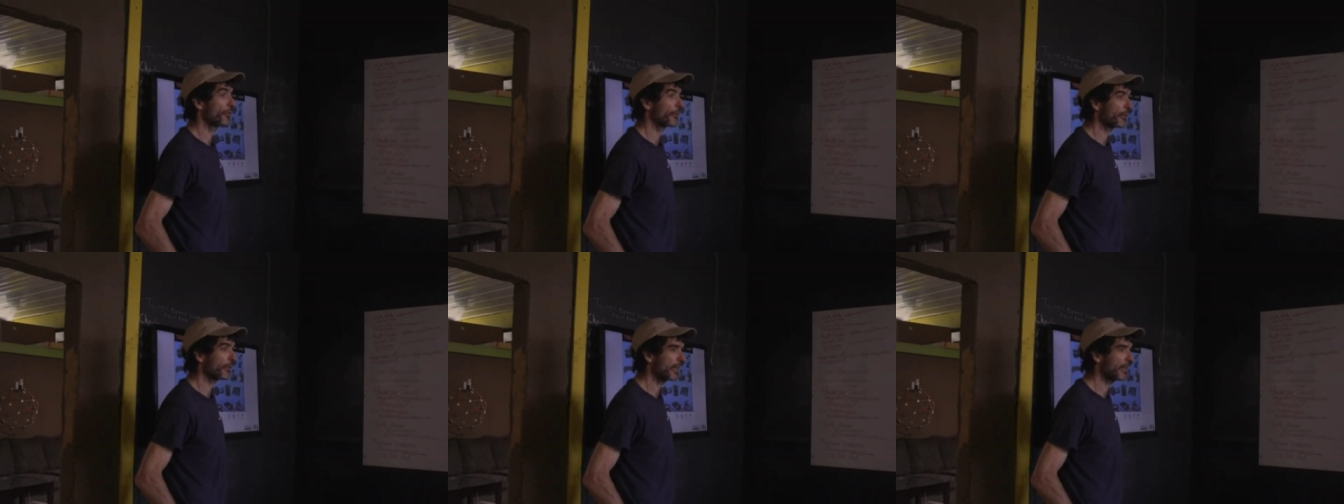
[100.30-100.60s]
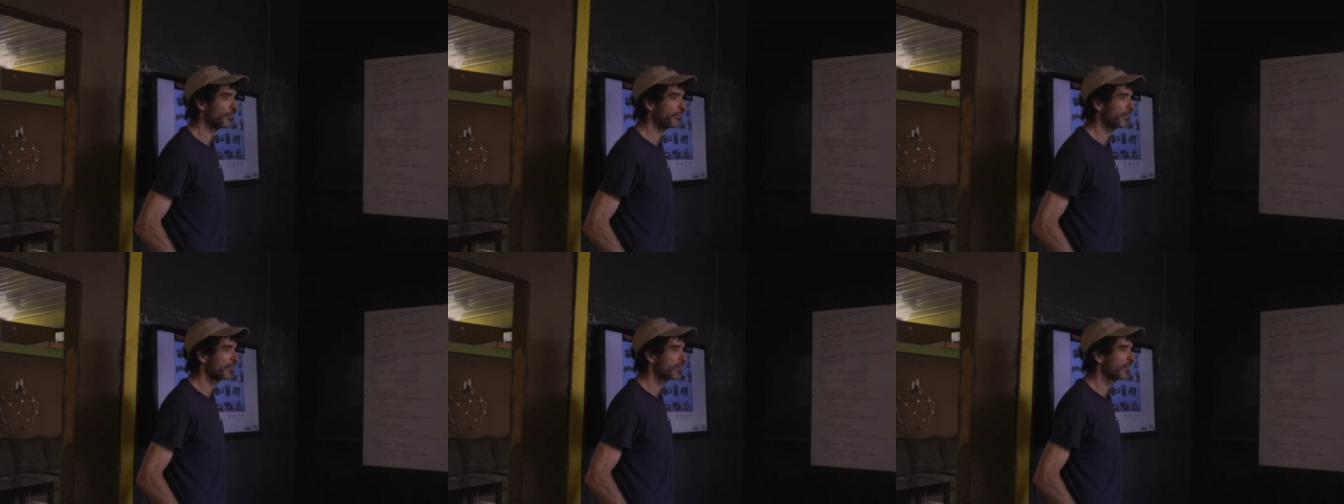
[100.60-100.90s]

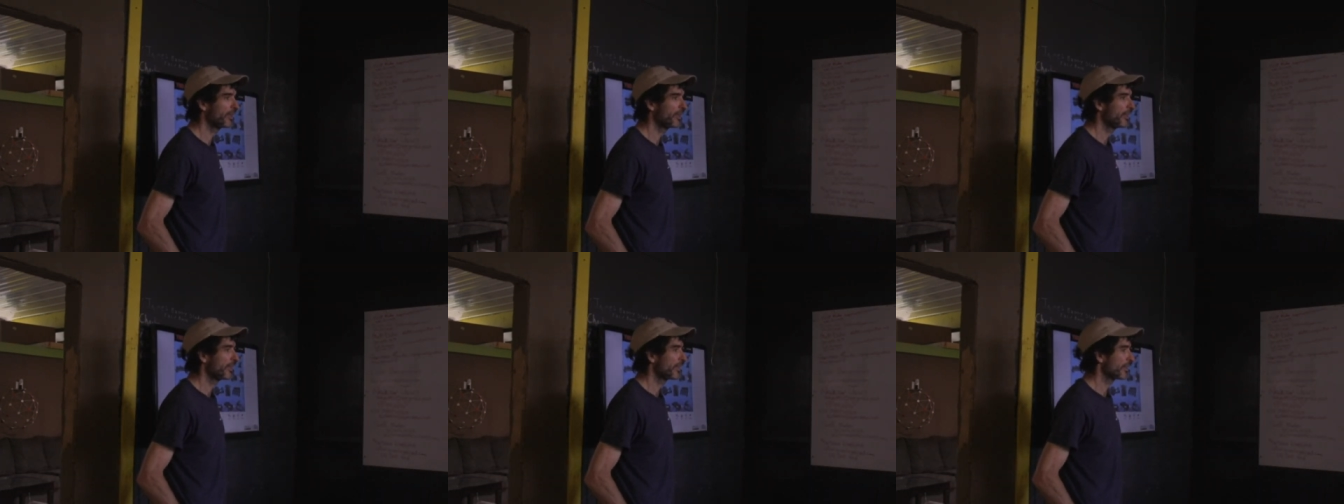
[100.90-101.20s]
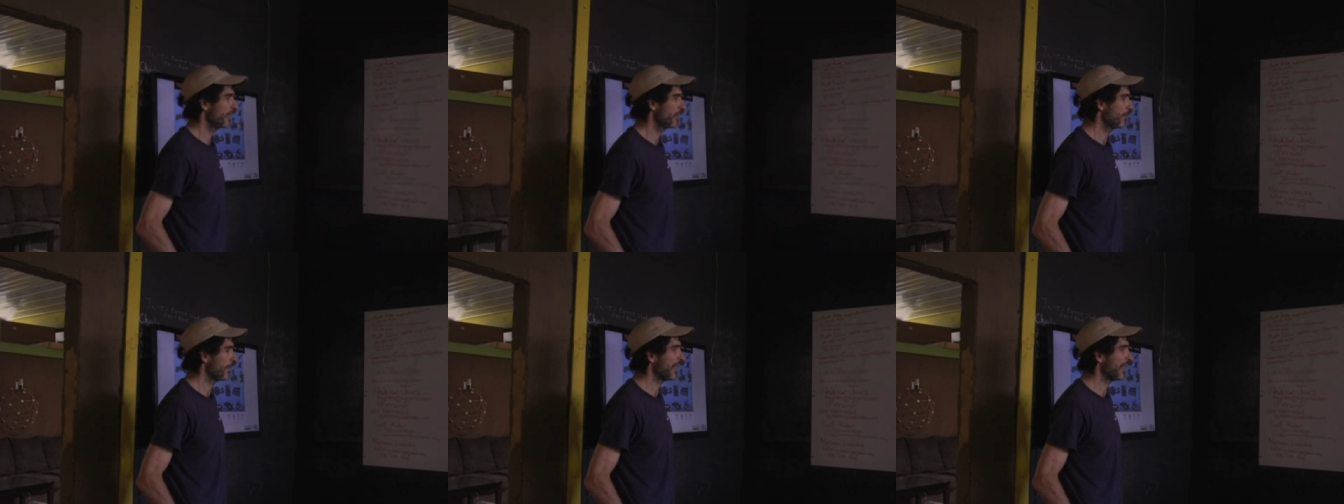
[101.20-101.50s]
program
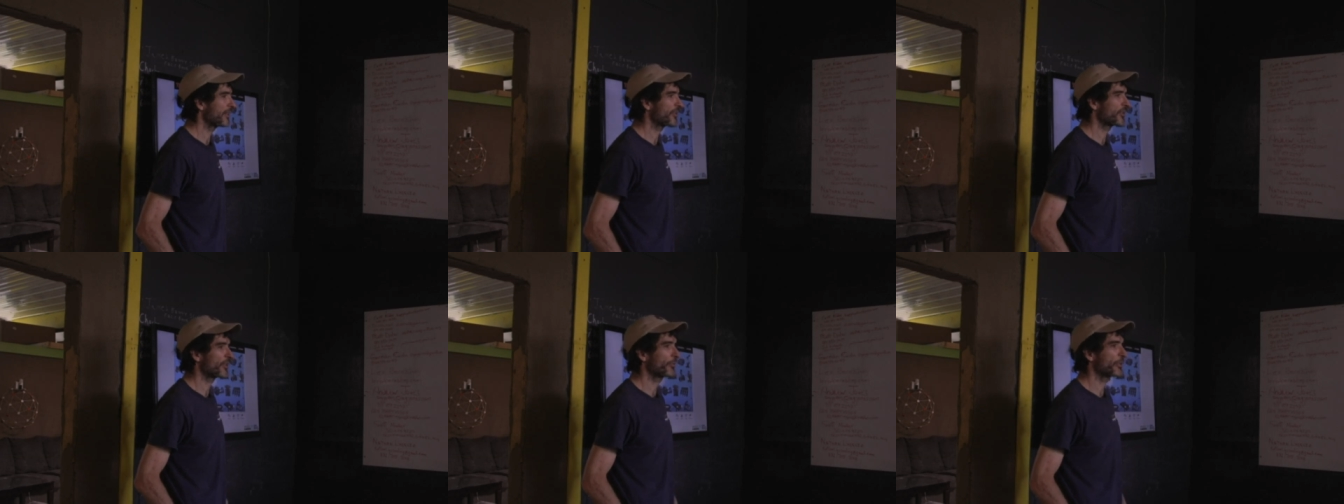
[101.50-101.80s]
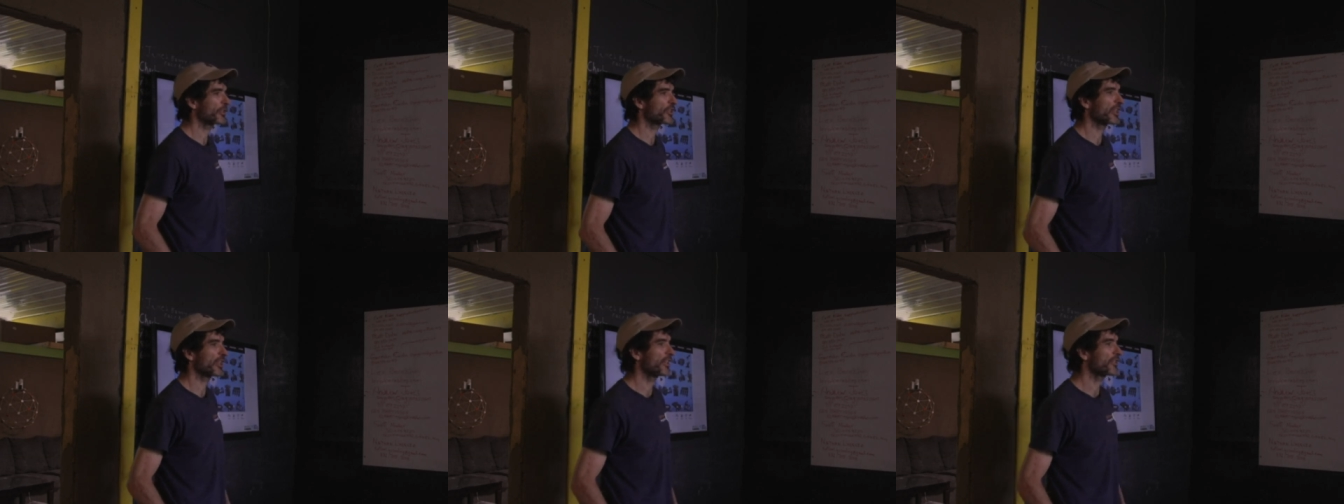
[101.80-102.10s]
in Madison,
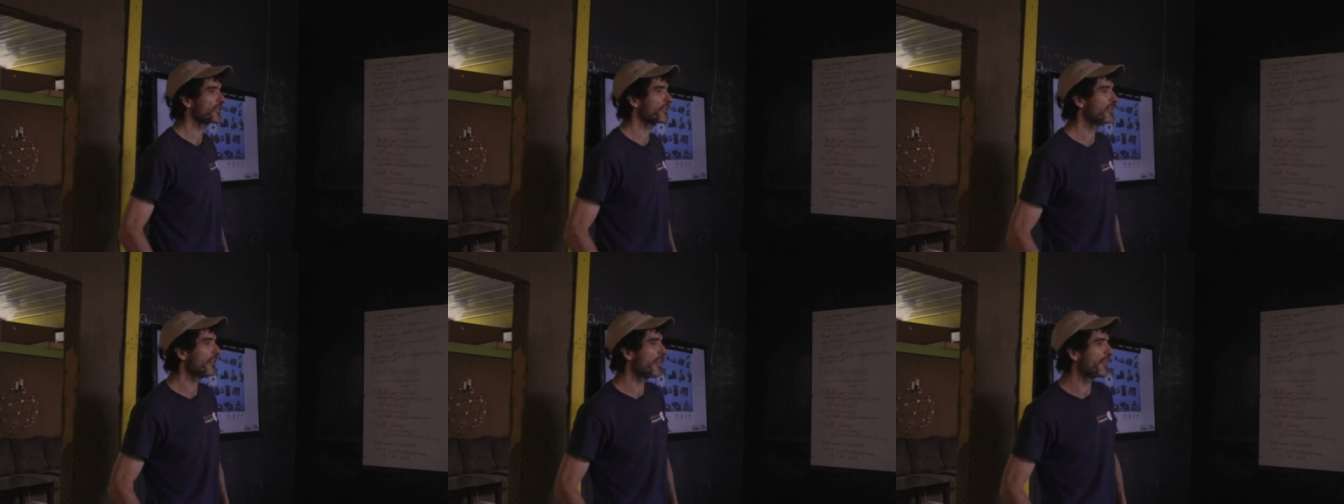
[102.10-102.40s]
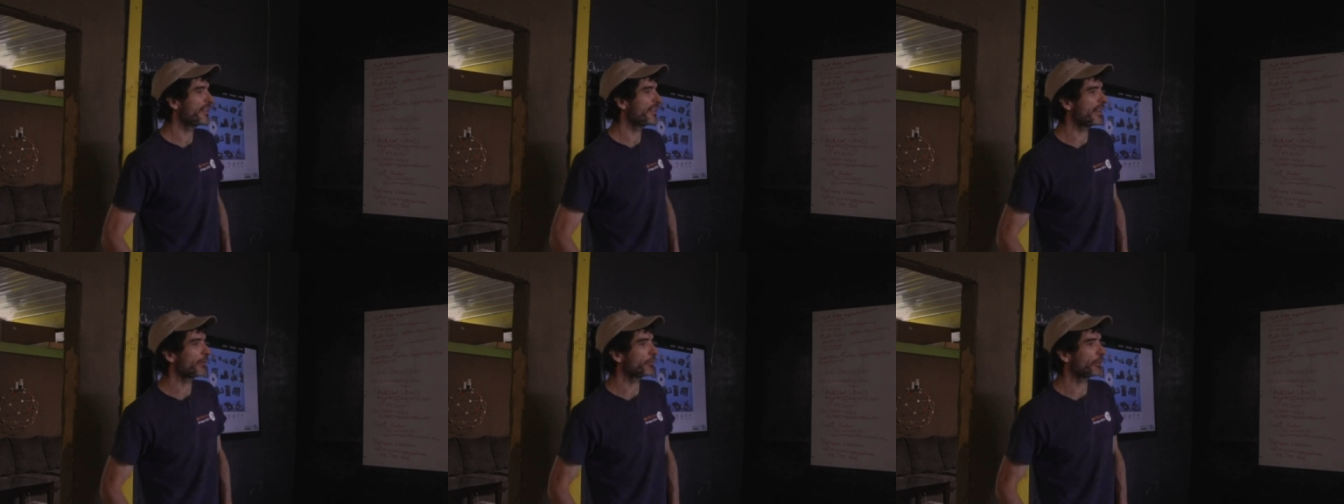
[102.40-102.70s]
Wisconsin,
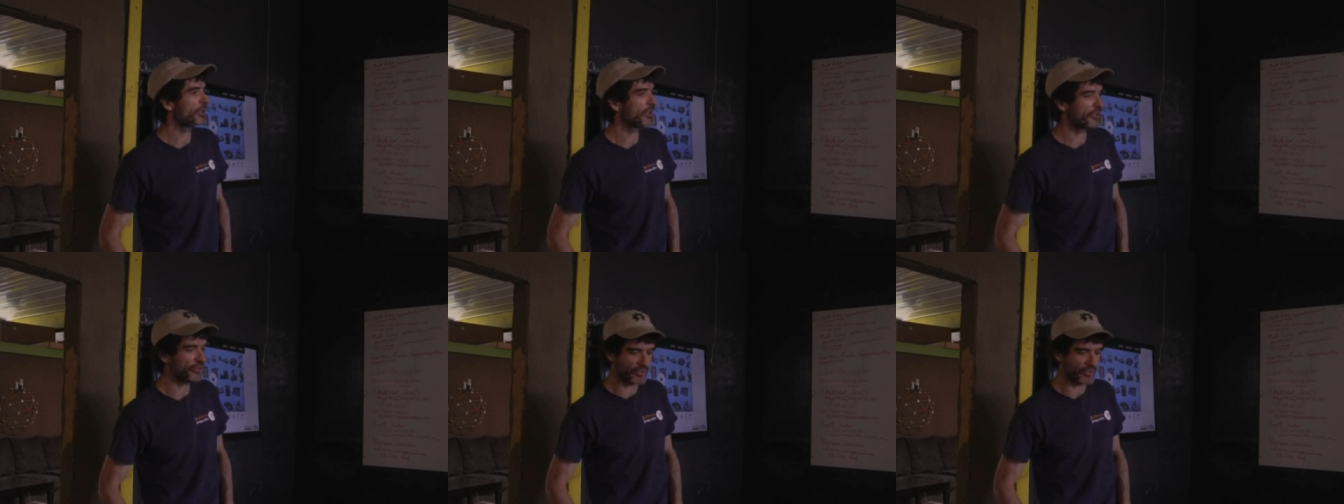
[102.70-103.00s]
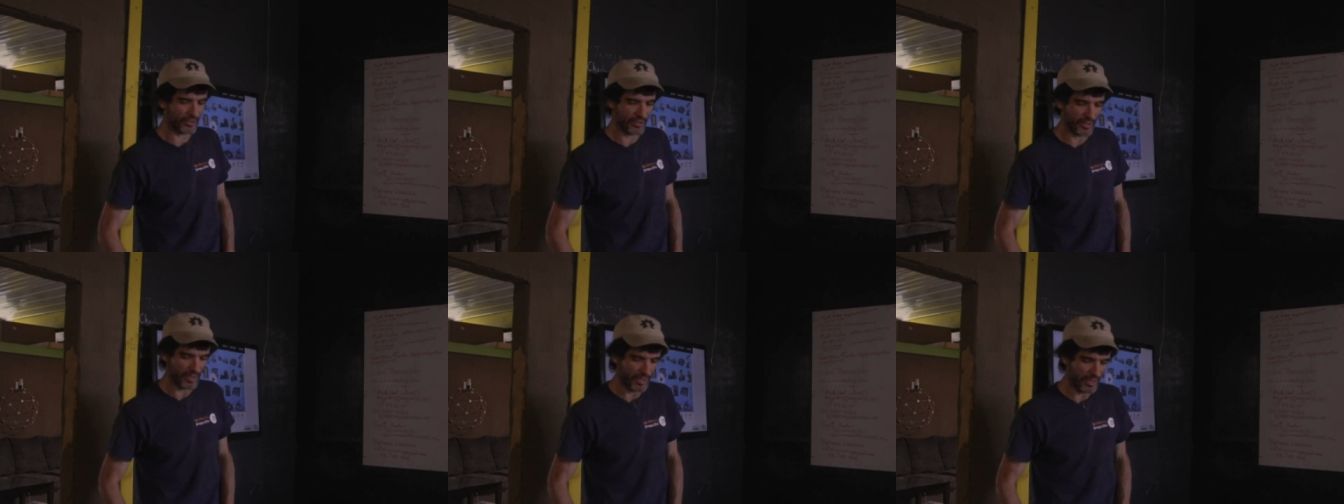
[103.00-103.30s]
and that
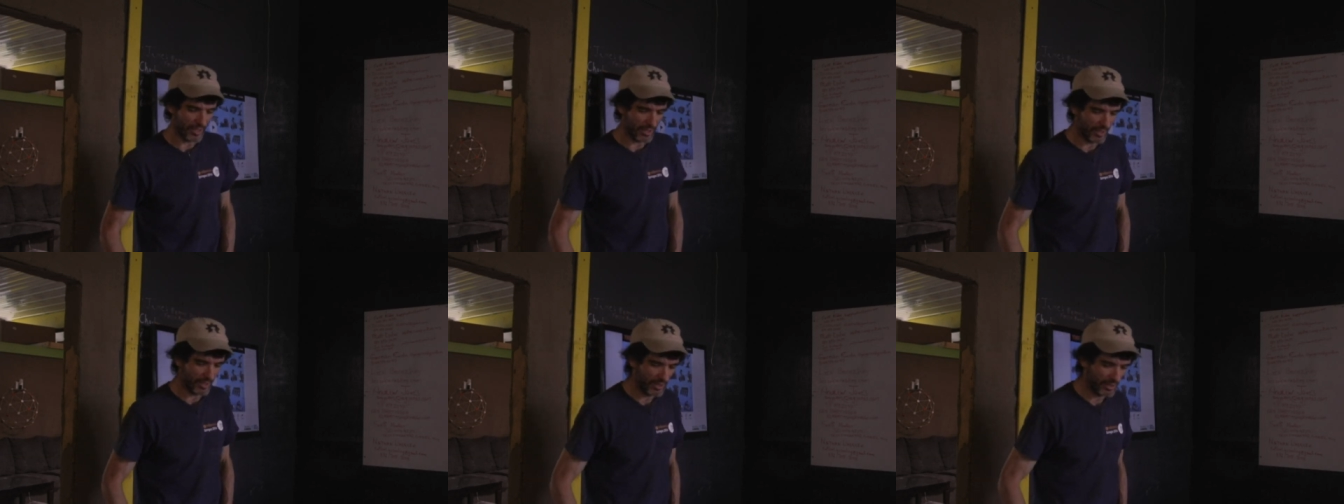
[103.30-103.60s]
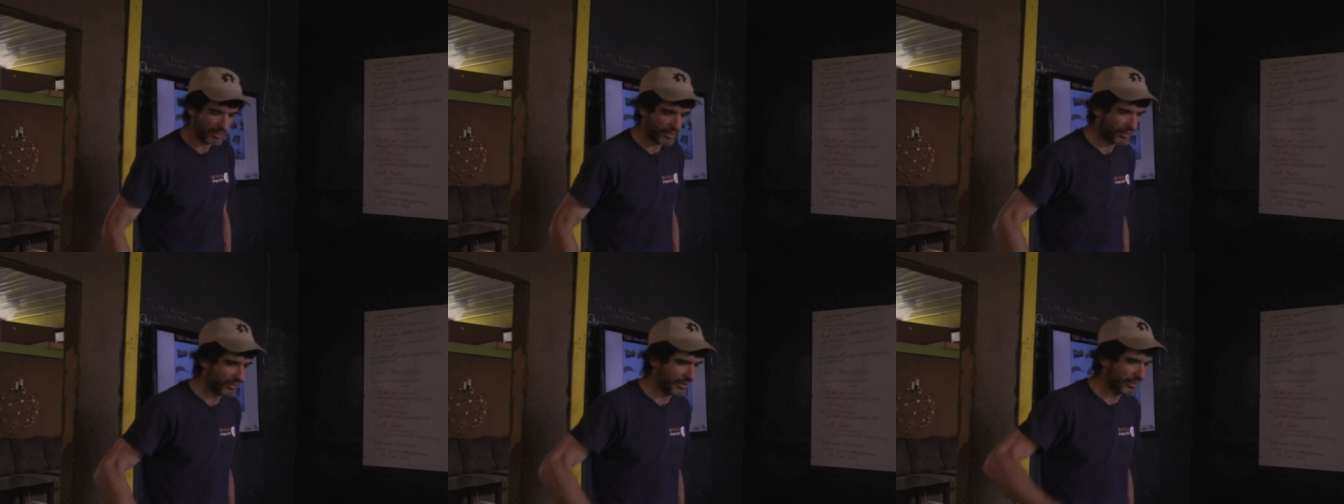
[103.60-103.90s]
was,
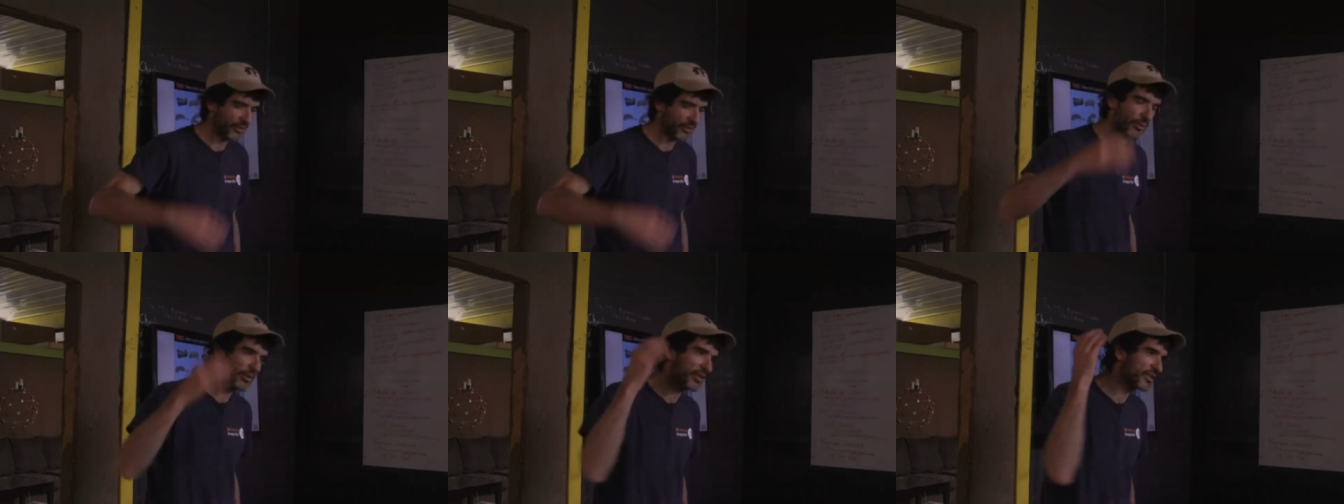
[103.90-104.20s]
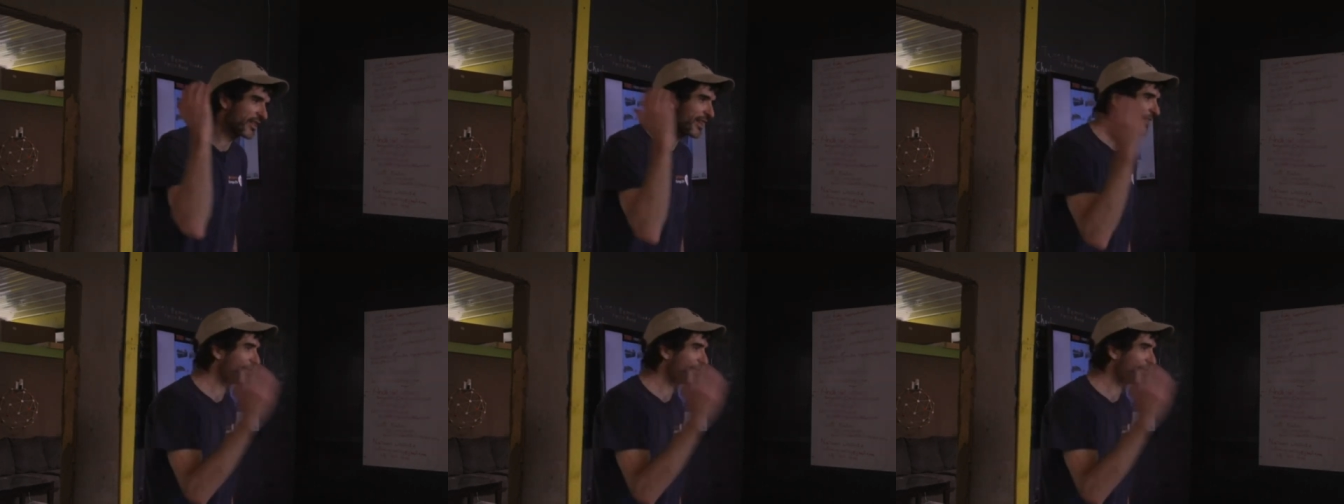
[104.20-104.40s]
as soon as